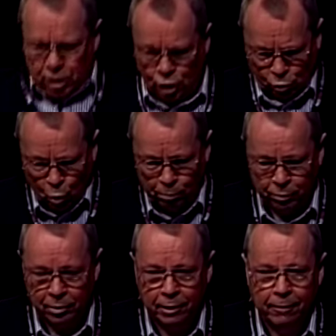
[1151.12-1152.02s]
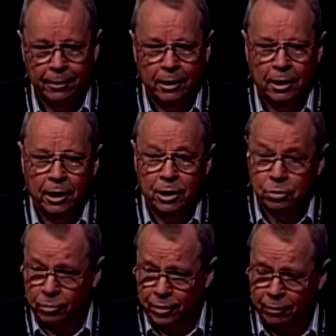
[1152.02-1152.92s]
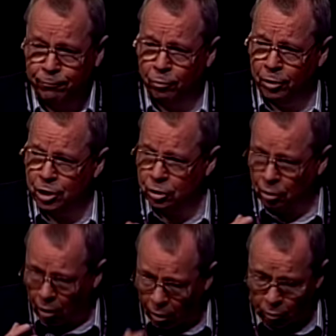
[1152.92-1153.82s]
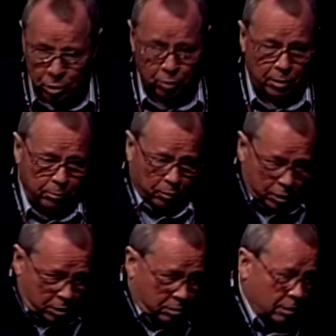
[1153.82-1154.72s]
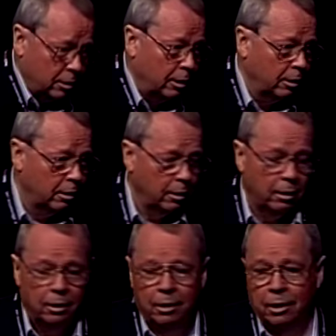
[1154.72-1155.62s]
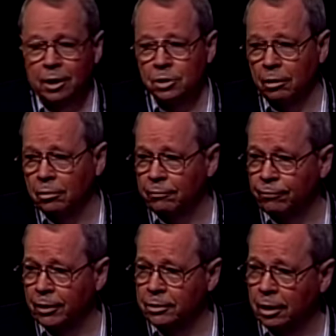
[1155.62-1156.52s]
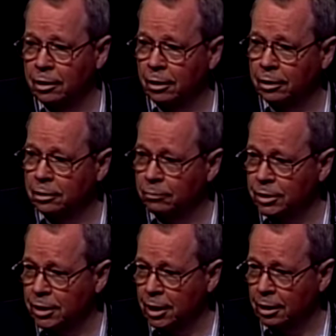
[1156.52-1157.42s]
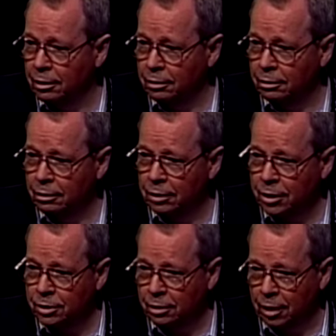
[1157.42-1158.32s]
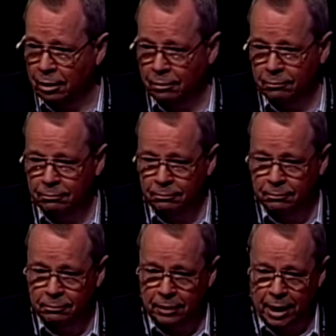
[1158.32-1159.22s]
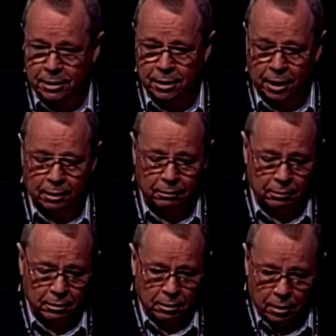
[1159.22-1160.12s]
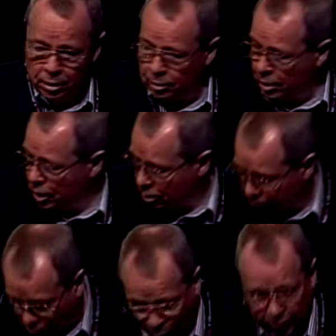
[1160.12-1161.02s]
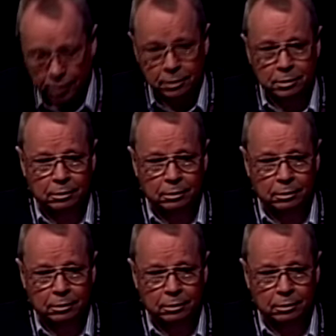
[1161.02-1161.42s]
swoop. And so therefore, you should always remember, as, as our good friend Doug Cardinal was saying yesterday, last night. It is important